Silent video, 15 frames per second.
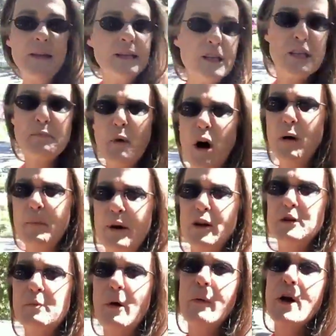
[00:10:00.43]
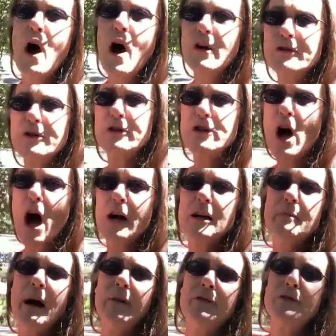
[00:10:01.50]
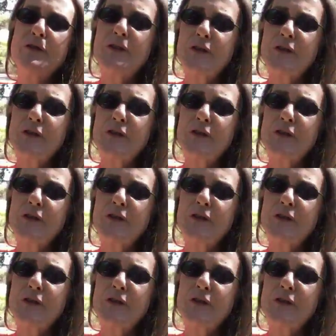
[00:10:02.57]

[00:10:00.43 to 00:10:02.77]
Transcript: these smart meters, but we also talked about the